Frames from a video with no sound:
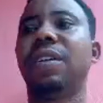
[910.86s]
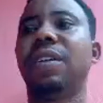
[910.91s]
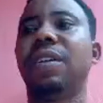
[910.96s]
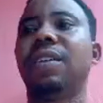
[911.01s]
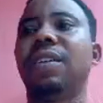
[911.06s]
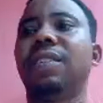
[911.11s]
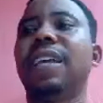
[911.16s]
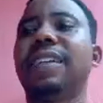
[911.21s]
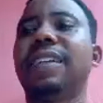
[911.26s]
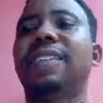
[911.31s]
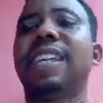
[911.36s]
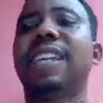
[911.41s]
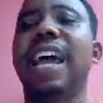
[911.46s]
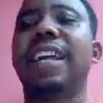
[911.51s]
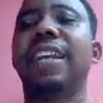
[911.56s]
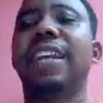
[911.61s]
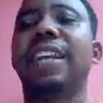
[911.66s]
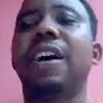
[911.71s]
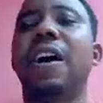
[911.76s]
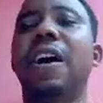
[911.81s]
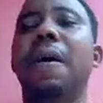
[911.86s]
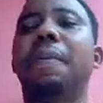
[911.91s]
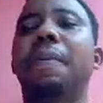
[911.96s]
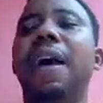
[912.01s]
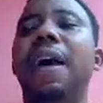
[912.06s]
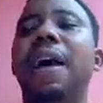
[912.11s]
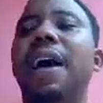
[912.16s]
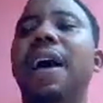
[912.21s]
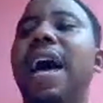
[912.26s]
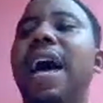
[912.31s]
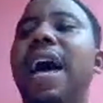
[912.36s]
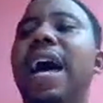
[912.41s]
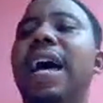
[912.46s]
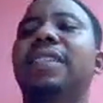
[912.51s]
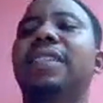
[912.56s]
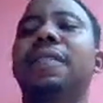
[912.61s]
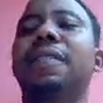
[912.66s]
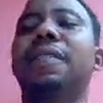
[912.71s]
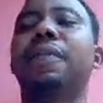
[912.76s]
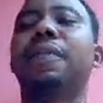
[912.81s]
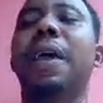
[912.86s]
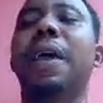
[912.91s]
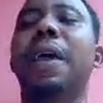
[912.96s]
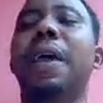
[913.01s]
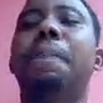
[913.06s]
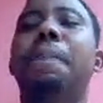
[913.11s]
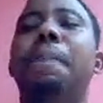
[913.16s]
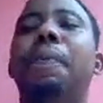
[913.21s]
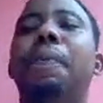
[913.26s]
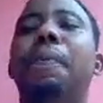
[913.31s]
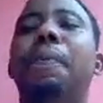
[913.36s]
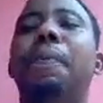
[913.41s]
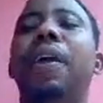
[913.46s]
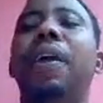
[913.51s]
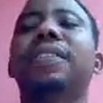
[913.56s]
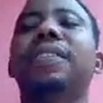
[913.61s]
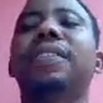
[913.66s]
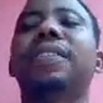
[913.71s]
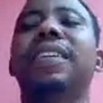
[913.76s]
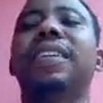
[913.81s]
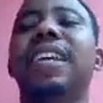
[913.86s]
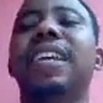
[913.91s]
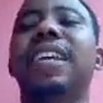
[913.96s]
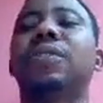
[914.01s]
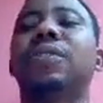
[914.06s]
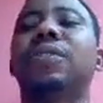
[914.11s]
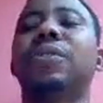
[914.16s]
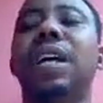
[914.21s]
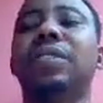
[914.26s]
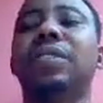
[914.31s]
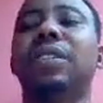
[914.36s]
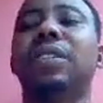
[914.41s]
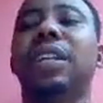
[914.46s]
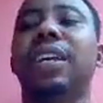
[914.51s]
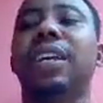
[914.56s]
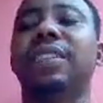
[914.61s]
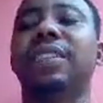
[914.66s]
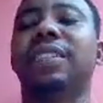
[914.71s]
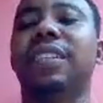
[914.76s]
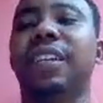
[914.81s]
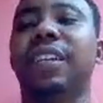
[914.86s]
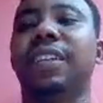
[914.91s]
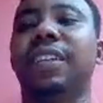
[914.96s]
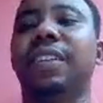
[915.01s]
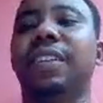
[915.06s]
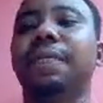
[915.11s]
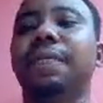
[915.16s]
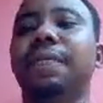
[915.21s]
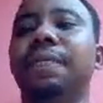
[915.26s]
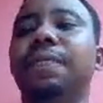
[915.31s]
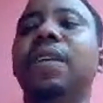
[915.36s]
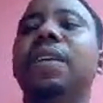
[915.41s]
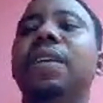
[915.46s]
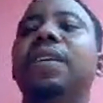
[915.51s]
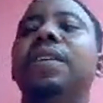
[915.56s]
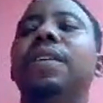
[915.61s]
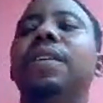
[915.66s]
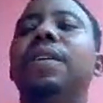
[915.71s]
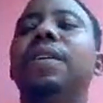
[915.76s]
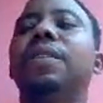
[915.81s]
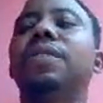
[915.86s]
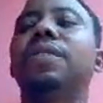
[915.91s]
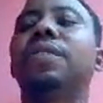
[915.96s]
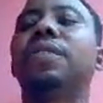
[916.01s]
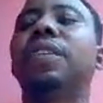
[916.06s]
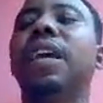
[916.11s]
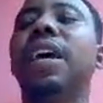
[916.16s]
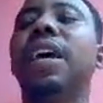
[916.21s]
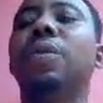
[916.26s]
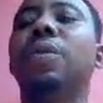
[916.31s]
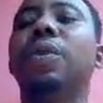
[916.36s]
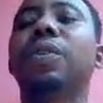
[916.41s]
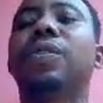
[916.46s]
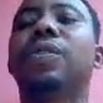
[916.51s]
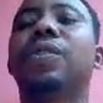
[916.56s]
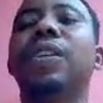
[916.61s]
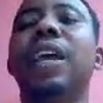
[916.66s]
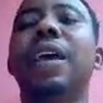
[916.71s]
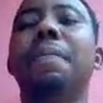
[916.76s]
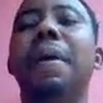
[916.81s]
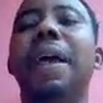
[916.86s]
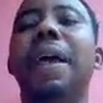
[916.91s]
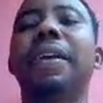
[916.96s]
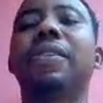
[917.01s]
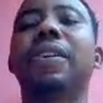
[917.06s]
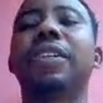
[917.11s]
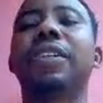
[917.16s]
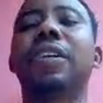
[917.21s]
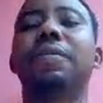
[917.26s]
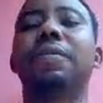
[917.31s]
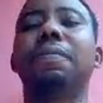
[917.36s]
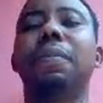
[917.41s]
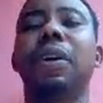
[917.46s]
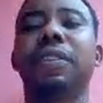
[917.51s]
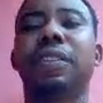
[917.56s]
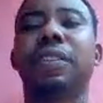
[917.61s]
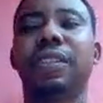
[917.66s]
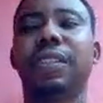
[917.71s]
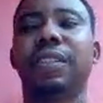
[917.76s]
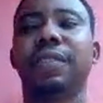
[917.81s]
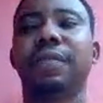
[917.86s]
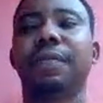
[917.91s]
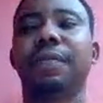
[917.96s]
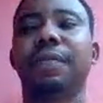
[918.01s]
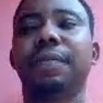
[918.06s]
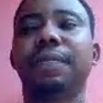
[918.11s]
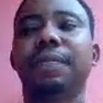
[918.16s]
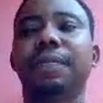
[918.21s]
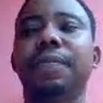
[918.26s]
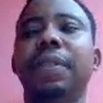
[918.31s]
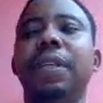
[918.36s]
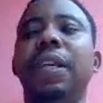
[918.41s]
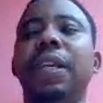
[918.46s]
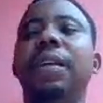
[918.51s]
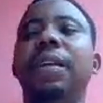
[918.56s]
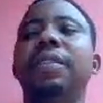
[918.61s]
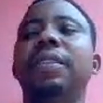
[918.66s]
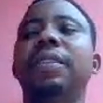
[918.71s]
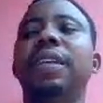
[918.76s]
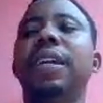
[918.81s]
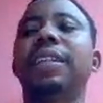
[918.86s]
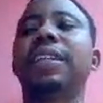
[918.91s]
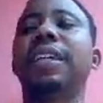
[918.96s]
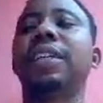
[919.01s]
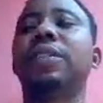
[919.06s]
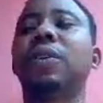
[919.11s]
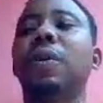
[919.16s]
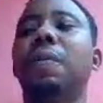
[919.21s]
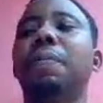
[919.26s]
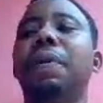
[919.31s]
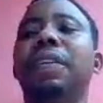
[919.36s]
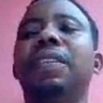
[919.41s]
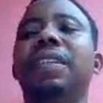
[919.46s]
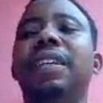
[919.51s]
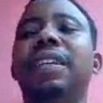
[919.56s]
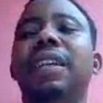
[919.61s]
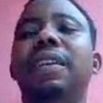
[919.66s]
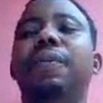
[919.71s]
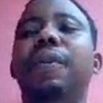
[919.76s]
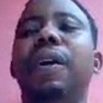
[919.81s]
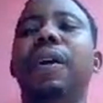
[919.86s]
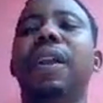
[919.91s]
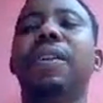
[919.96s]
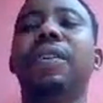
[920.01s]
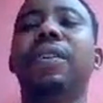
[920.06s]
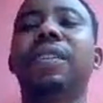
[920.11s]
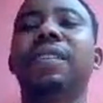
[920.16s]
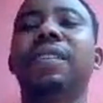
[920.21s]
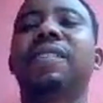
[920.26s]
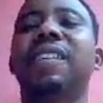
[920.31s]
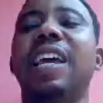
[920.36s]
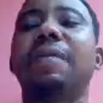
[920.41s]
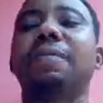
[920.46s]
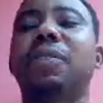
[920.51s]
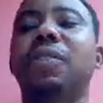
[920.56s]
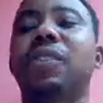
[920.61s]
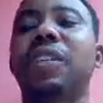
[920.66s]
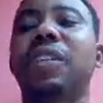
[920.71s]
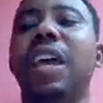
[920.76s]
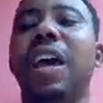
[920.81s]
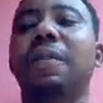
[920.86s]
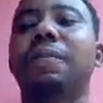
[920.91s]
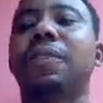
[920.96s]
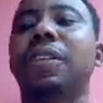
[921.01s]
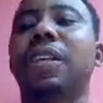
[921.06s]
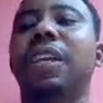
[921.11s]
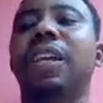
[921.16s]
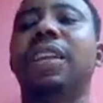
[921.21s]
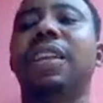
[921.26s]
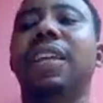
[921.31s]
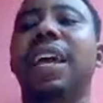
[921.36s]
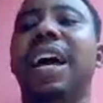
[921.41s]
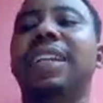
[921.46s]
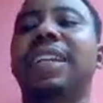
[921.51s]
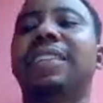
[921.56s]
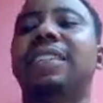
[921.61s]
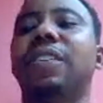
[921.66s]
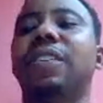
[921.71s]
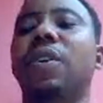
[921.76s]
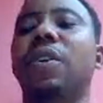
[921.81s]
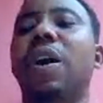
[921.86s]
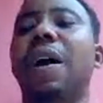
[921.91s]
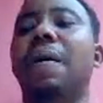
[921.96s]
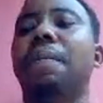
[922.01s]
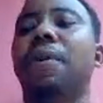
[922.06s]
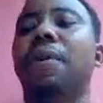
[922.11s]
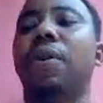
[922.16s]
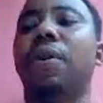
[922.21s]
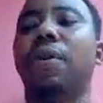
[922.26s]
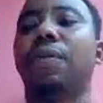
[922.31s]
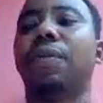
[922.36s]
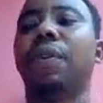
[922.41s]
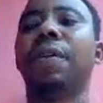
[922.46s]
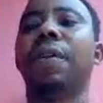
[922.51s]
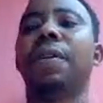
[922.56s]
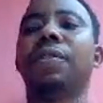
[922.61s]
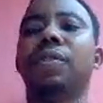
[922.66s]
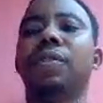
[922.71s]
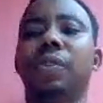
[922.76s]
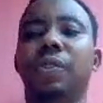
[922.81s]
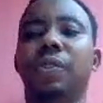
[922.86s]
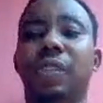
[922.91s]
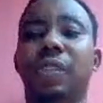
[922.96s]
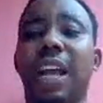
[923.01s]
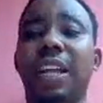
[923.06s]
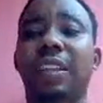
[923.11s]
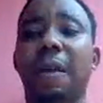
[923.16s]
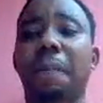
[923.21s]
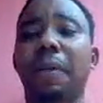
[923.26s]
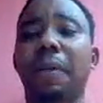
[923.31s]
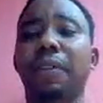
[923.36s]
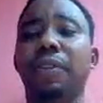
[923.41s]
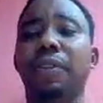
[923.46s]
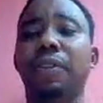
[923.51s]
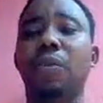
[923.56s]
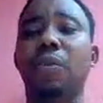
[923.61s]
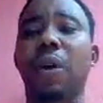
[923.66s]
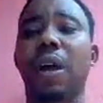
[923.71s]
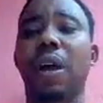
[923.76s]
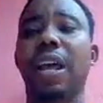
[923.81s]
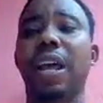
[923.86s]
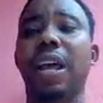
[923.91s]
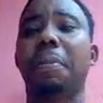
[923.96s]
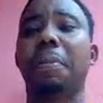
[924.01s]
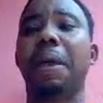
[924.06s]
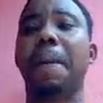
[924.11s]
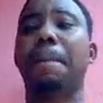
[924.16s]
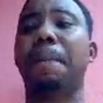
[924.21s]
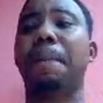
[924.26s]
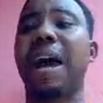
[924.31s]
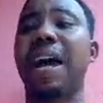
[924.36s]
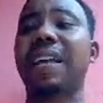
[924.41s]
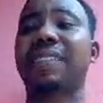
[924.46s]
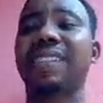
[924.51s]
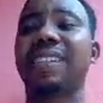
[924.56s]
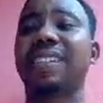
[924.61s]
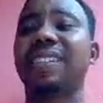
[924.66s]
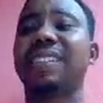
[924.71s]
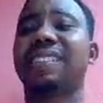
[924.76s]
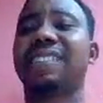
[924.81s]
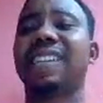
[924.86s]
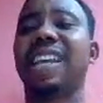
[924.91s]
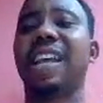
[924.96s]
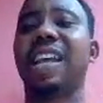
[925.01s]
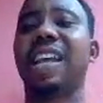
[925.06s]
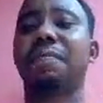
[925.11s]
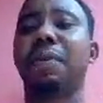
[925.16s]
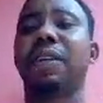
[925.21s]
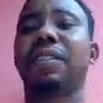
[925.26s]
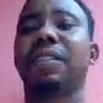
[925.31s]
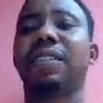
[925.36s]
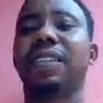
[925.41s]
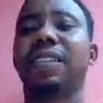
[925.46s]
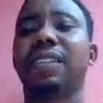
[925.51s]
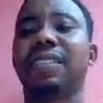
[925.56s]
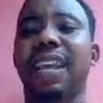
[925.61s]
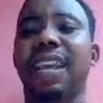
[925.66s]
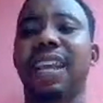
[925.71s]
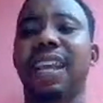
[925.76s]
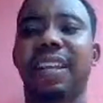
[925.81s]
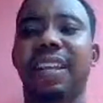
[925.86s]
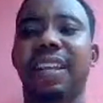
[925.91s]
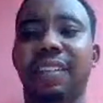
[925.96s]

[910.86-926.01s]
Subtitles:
that signed up as of April 30th, 2018. They won't see a migration button. They need to basically follow the same steps in the article above to set up a new wallet by passing the send button test